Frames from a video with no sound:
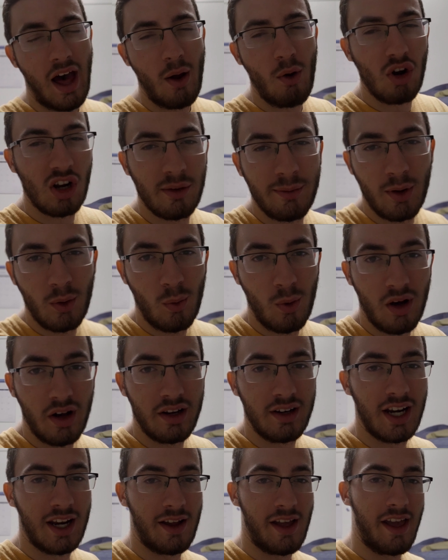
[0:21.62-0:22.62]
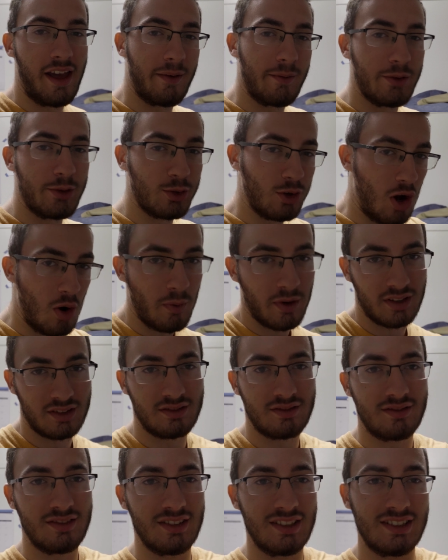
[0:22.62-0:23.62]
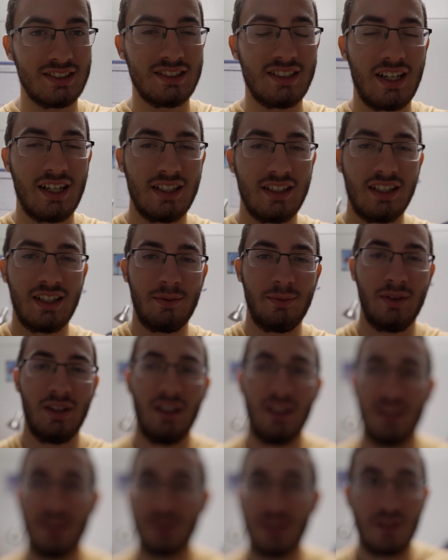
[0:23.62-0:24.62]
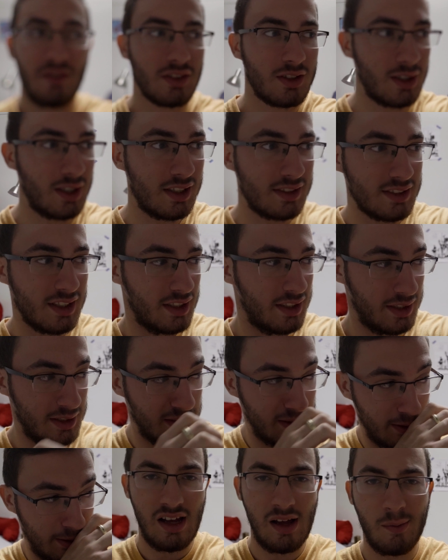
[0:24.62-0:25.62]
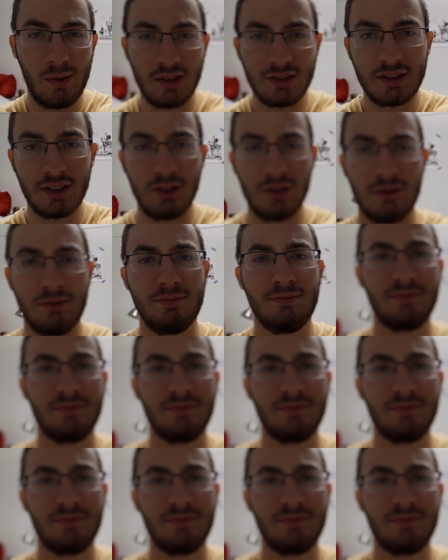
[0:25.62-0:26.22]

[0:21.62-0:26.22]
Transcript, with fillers: I woke up at one and we're doing homework this entire time. So I haven't gone outside yet. I'm also